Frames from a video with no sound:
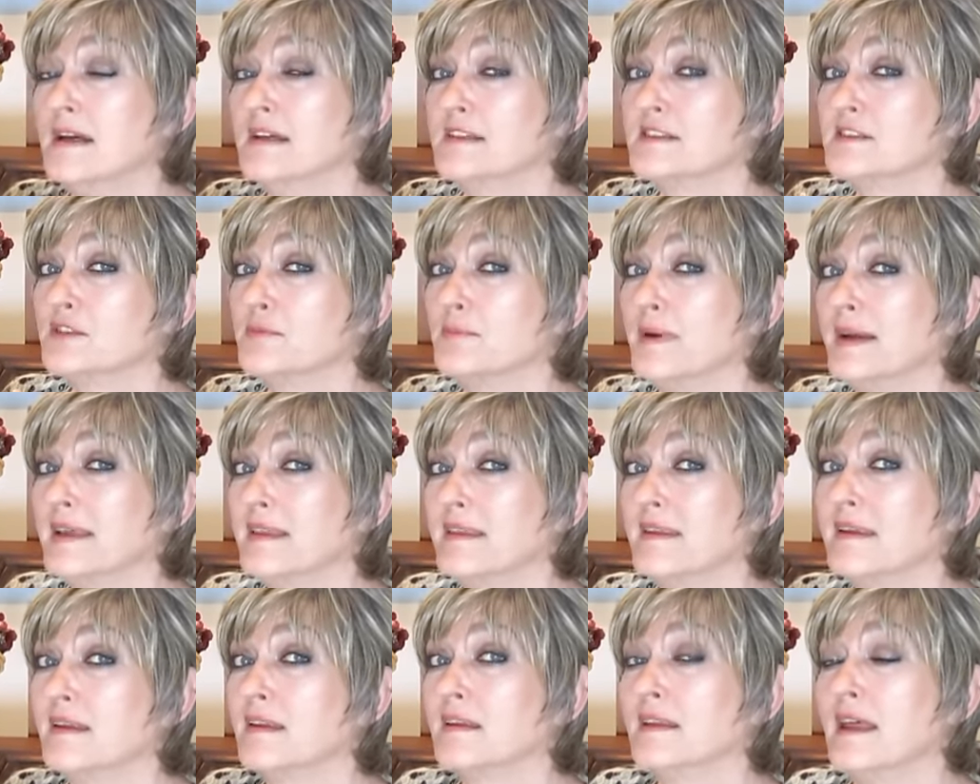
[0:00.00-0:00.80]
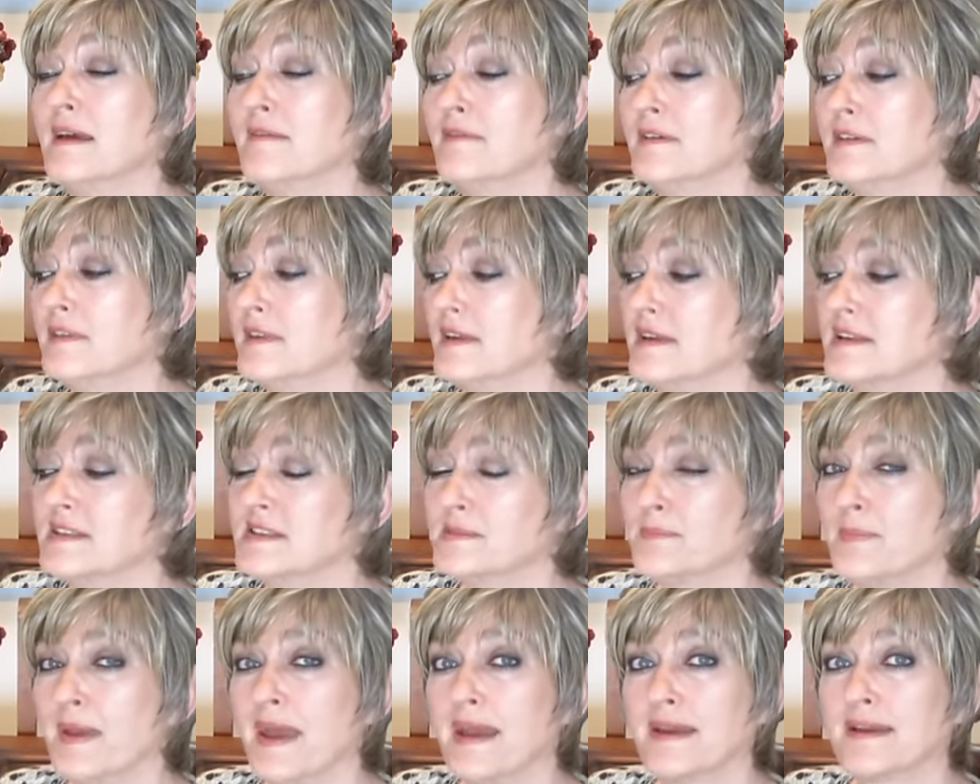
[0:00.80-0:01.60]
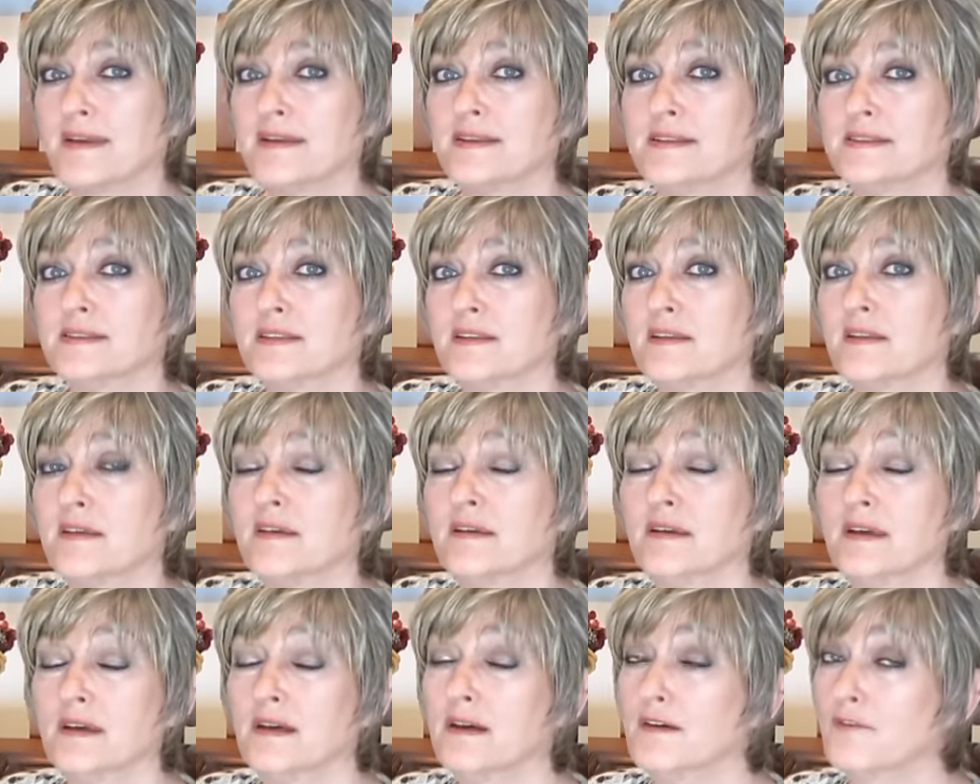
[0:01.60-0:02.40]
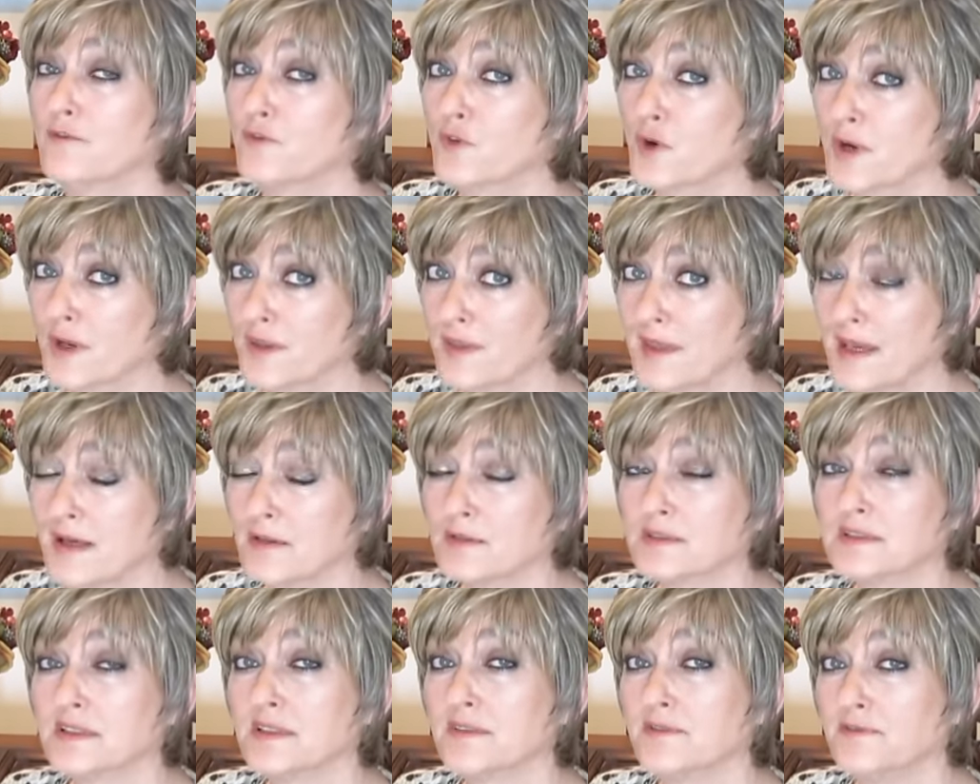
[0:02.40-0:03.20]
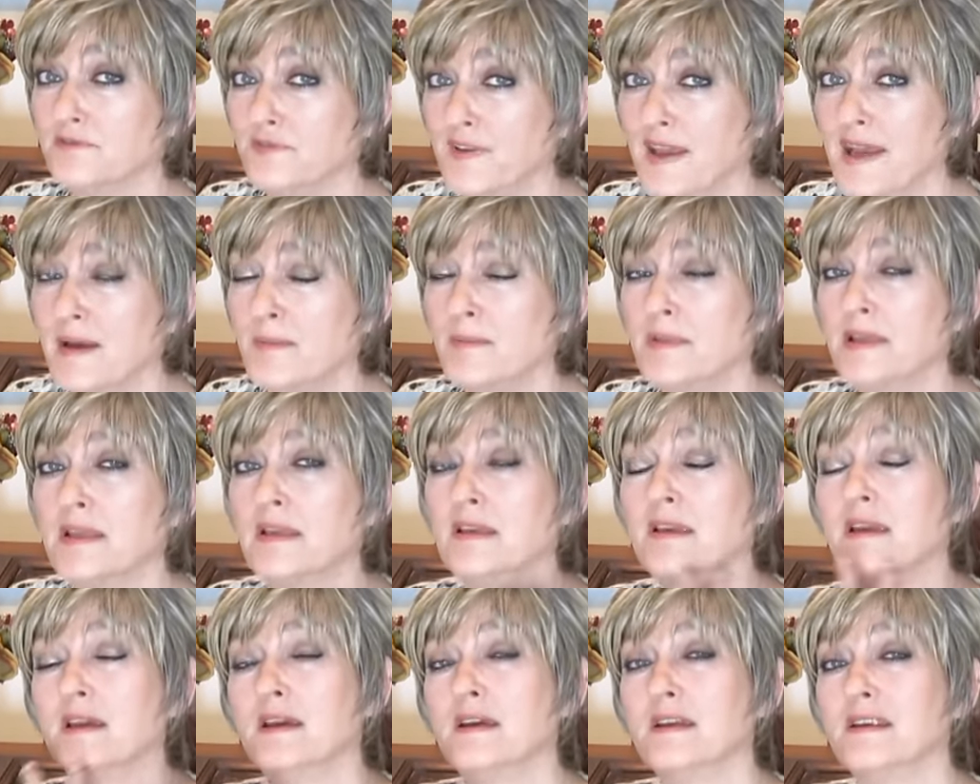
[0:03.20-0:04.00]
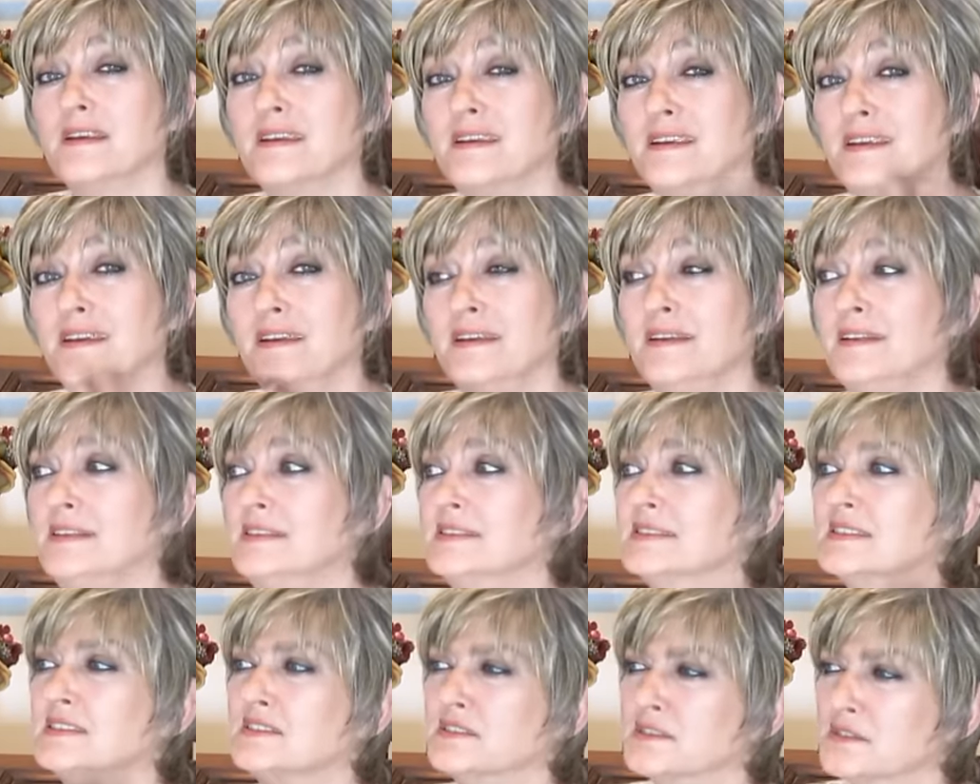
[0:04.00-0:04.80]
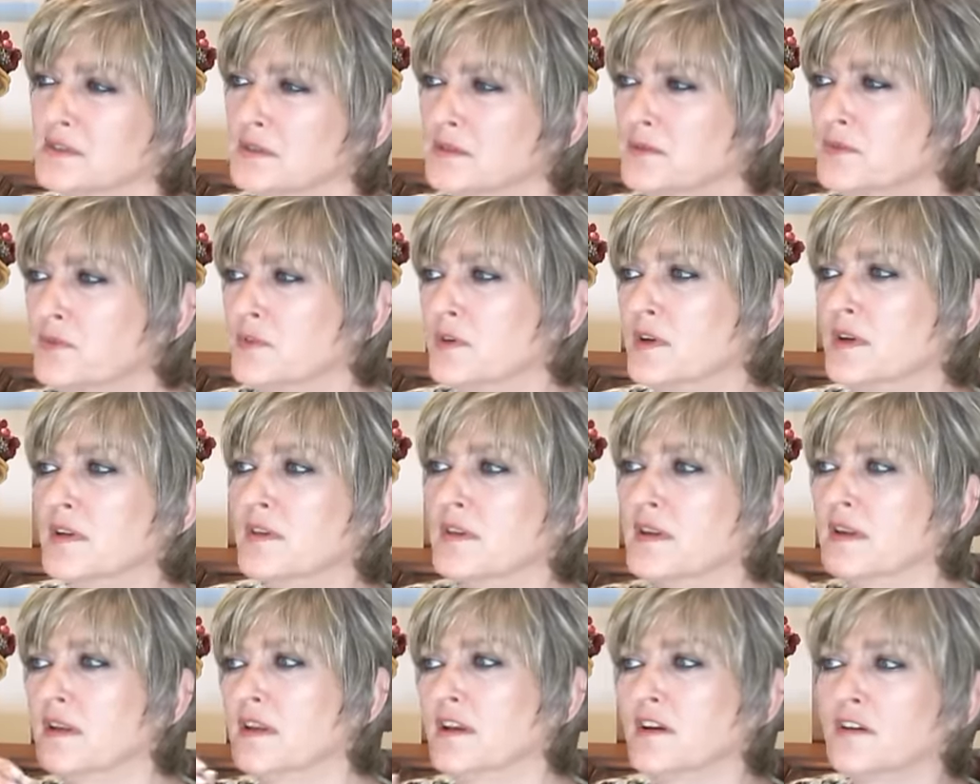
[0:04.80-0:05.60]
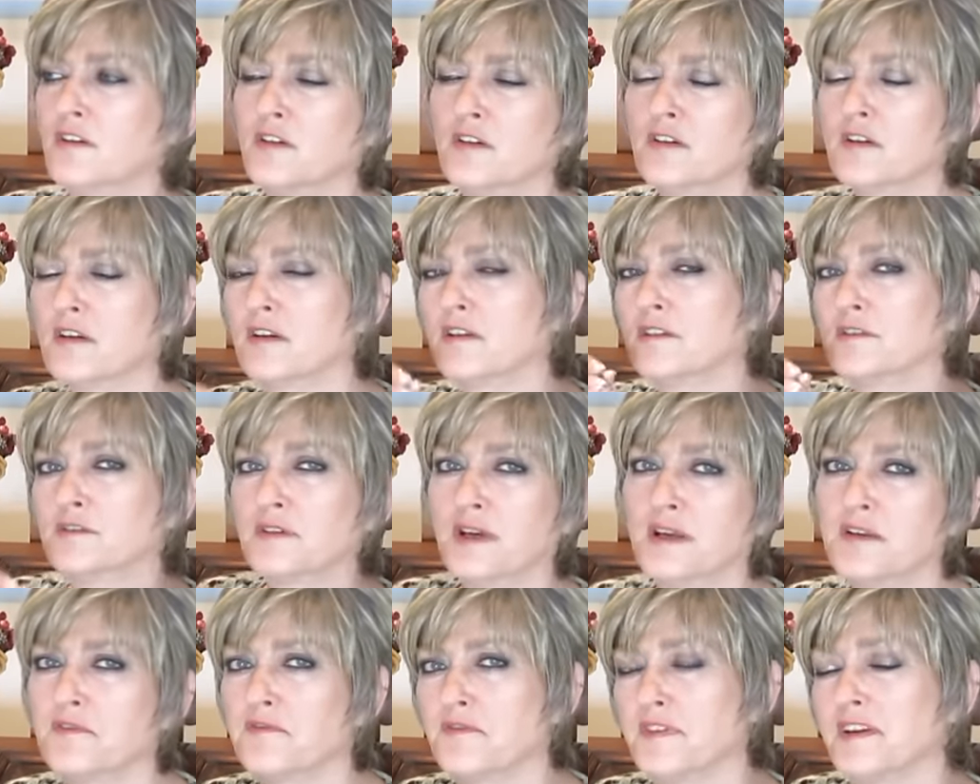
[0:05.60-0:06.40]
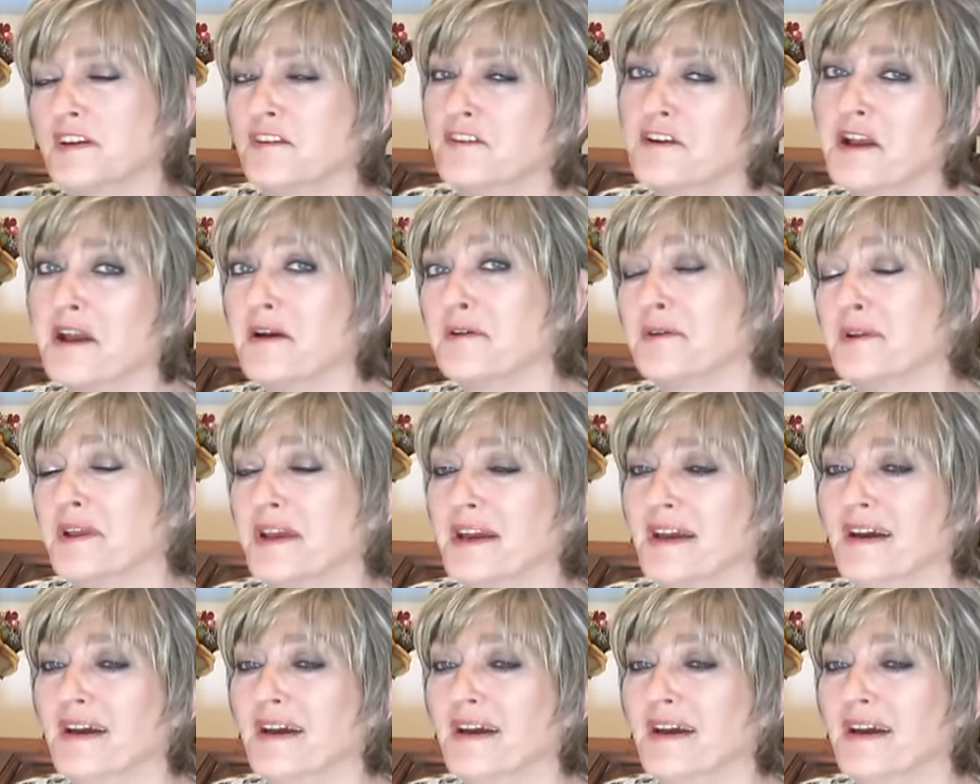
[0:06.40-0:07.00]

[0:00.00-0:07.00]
So by the 11th, it's back into the fourth house of family, needs, and so forth. And here you're going to try to figure out